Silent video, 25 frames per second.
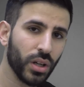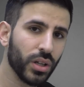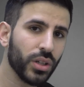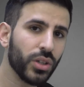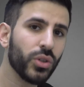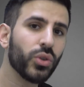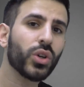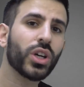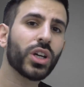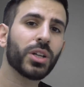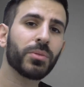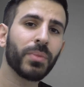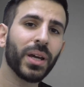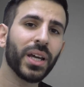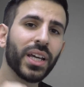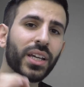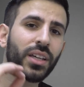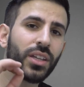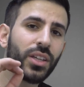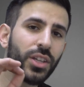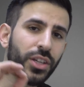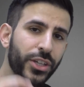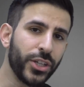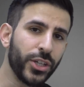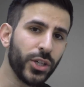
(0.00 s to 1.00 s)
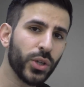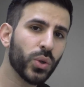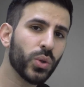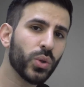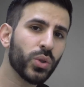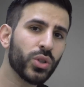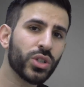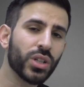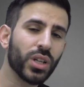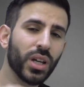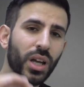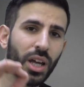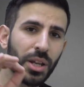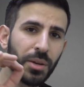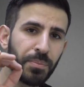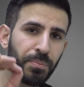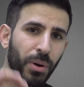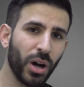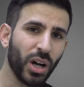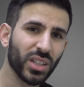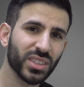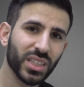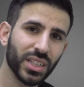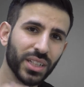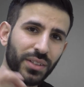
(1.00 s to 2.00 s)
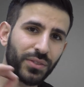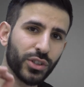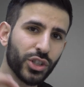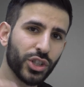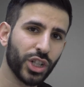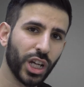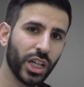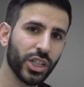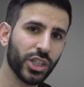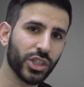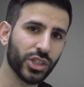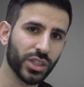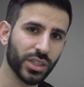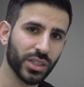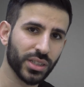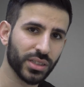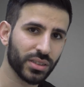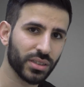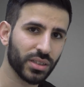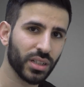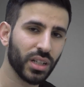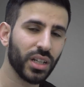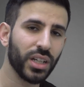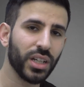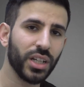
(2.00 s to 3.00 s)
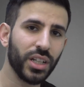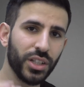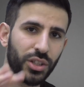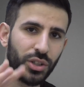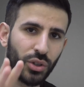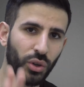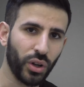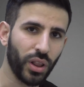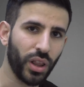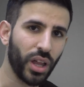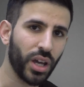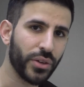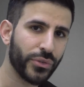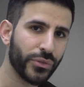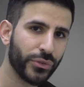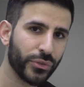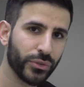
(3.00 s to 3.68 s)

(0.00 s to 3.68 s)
you can make huge and positive changes in your life.